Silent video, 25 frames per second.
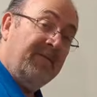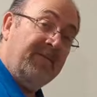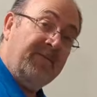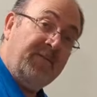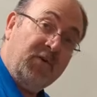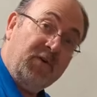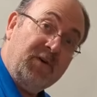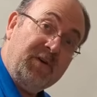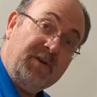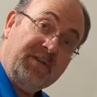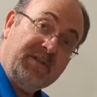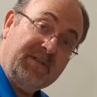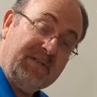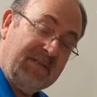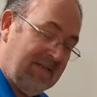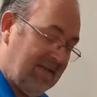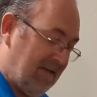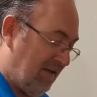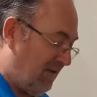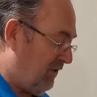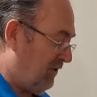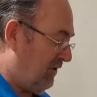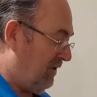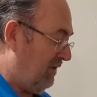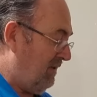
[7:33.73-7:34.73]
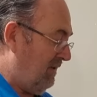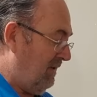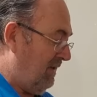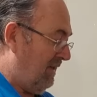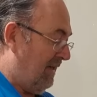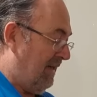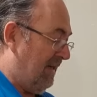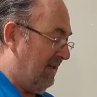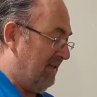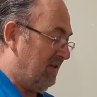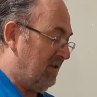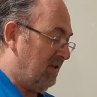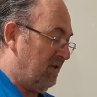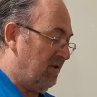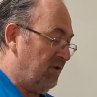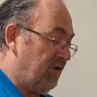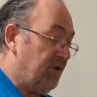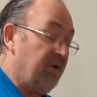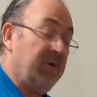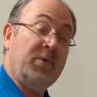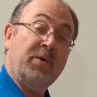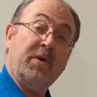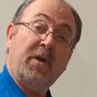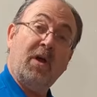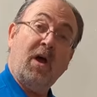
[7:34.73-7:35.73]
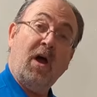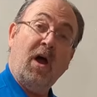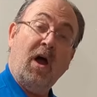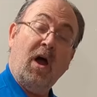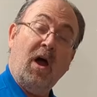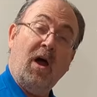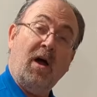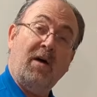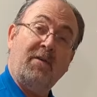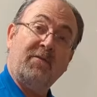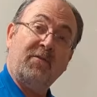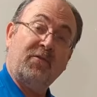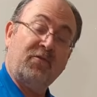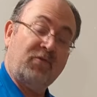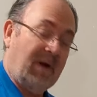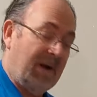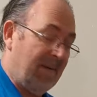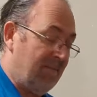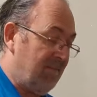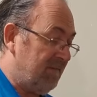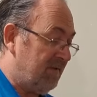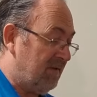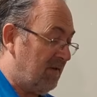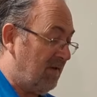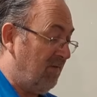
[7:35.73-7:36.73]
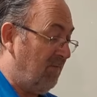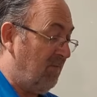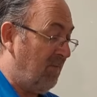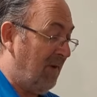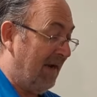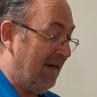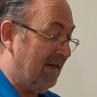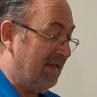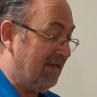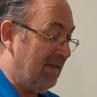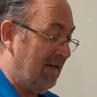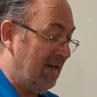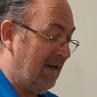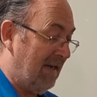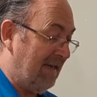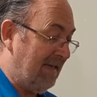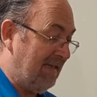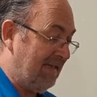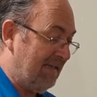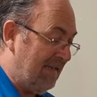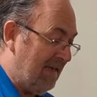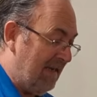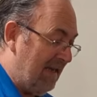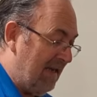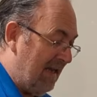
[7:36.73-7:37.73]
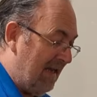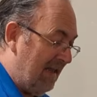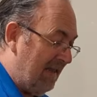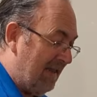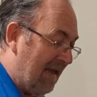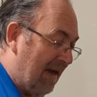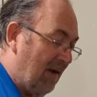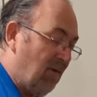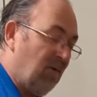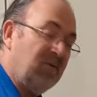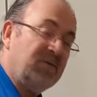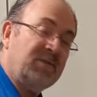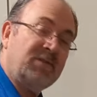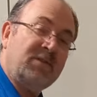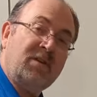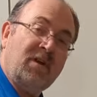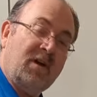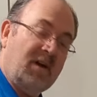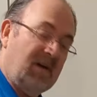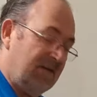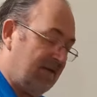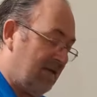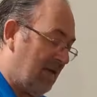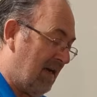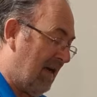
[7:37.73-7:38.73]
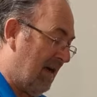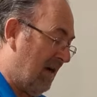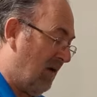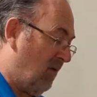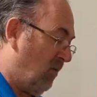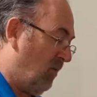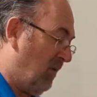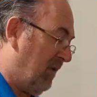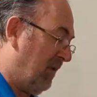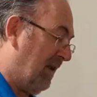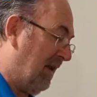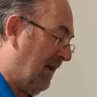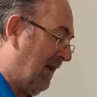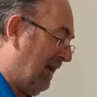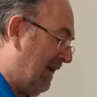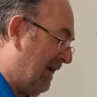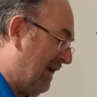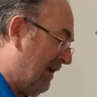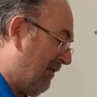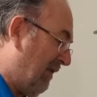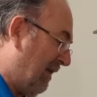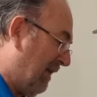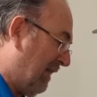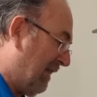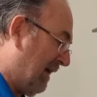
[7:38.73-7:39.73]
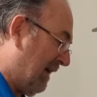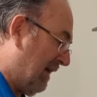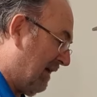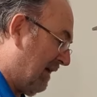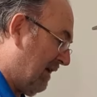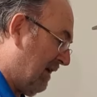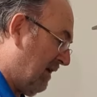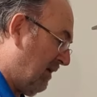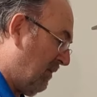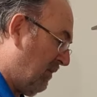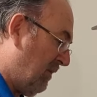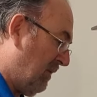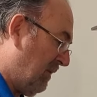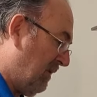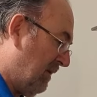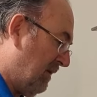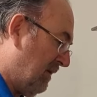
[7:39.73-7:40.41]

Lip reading: First addition is 2.5 grams of Pectolase. That will start to help with clearing that up.